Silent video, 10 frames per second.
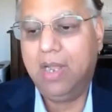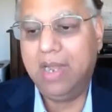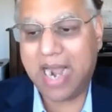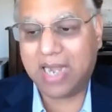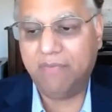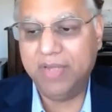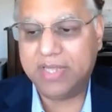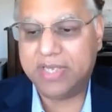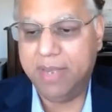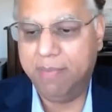Not
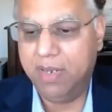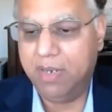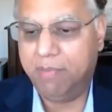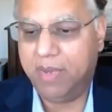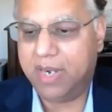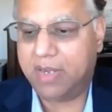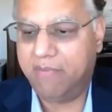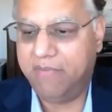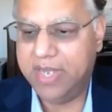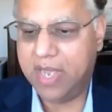with Jabil, but
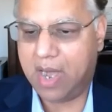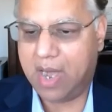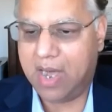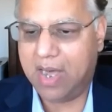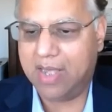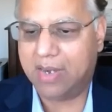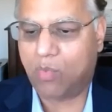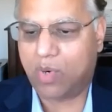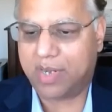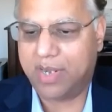we are
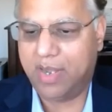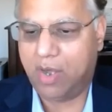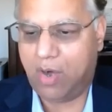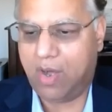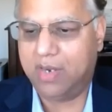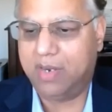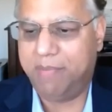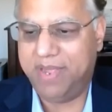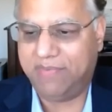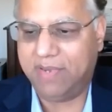working on
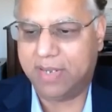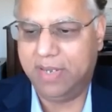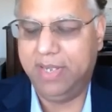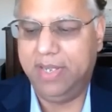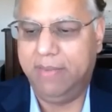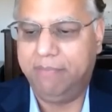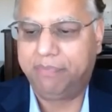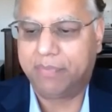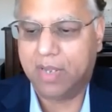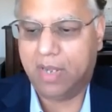basically
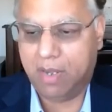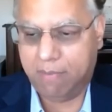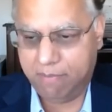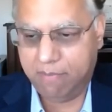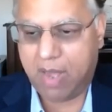uh,